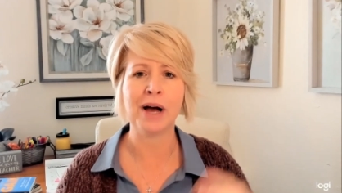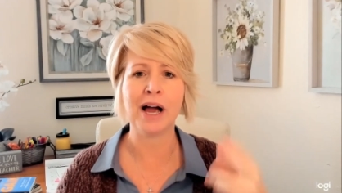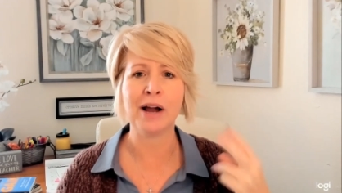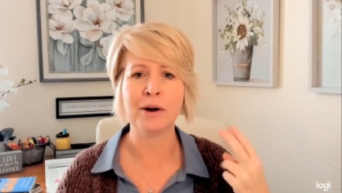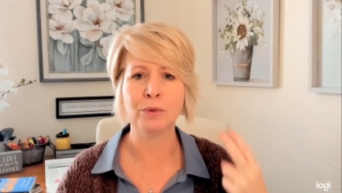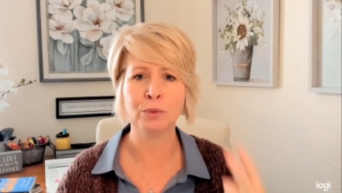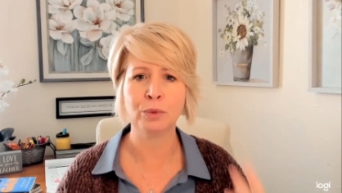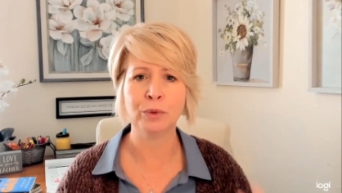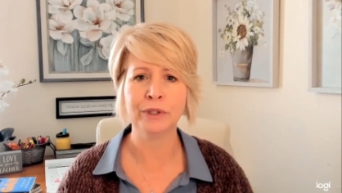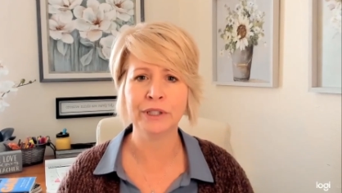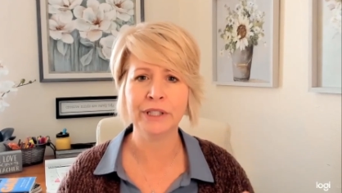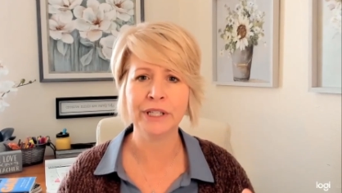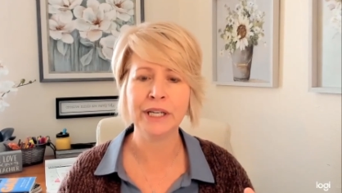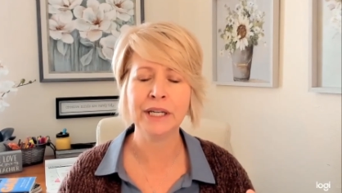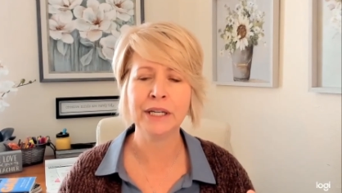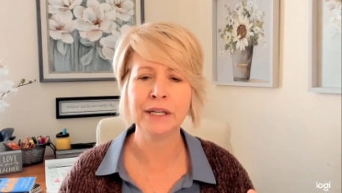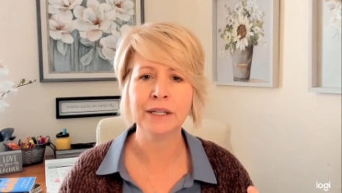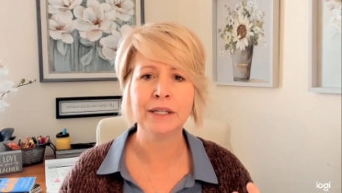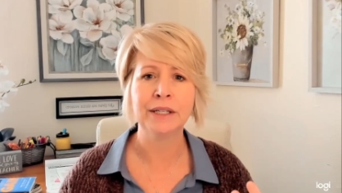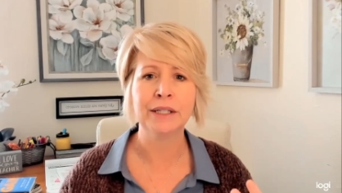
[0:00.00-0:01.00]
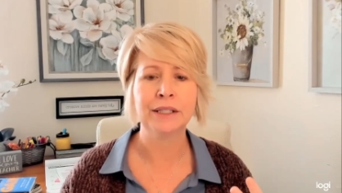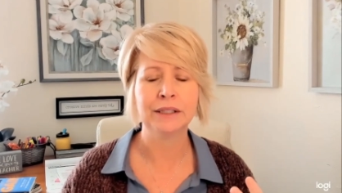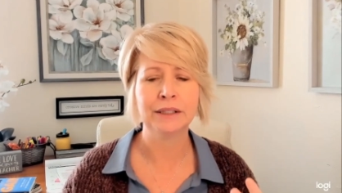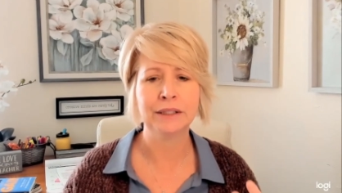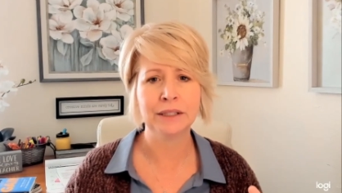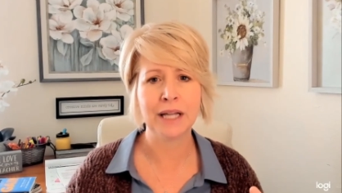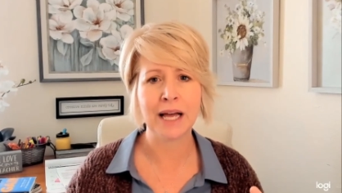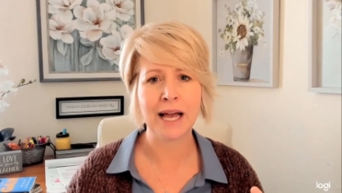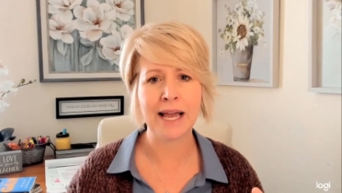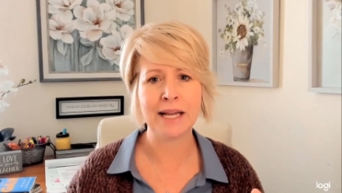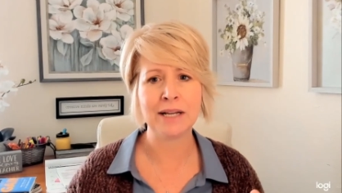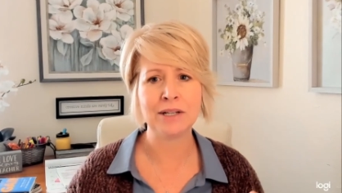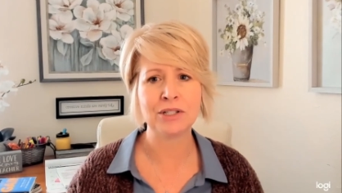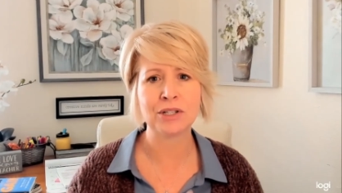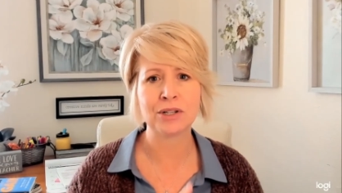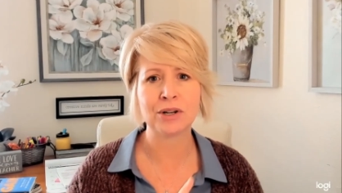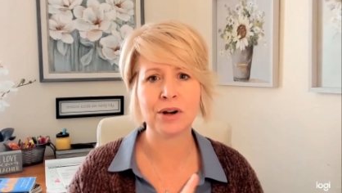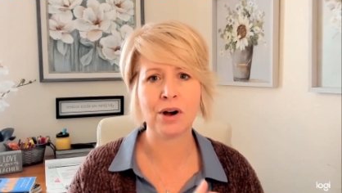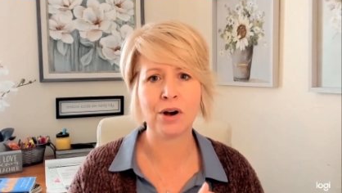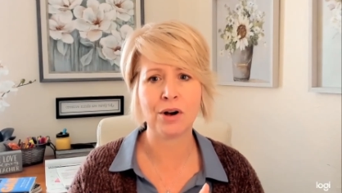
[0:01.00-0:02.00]
I really liked
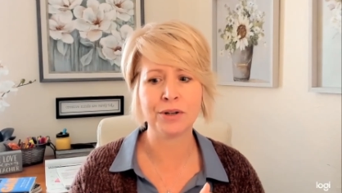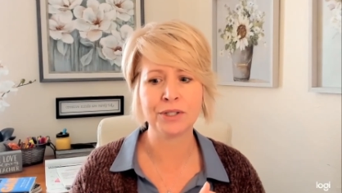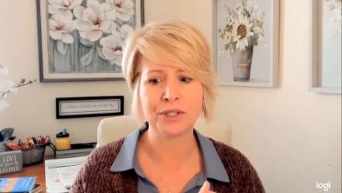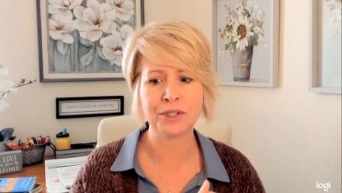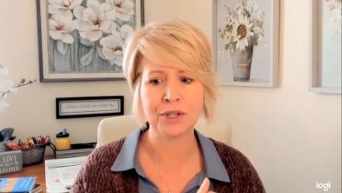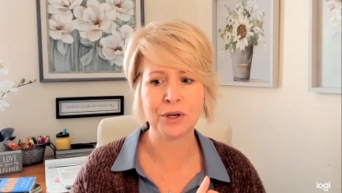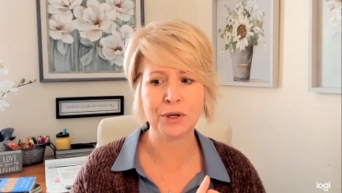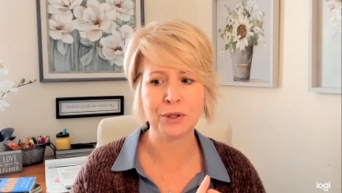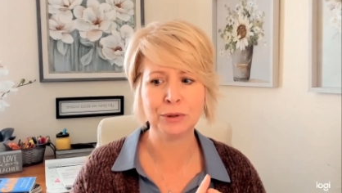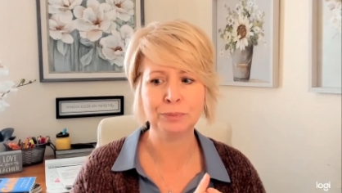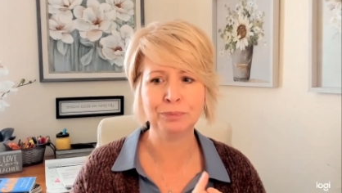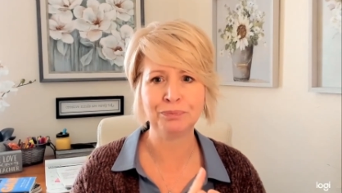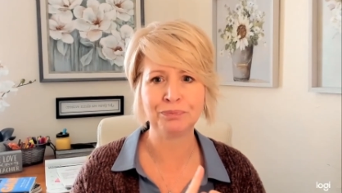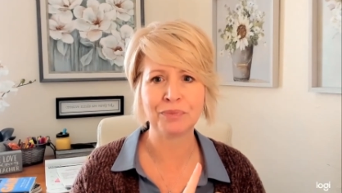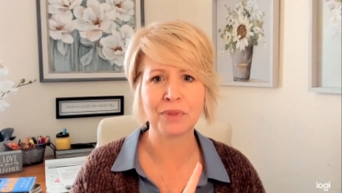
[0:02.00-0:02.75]
also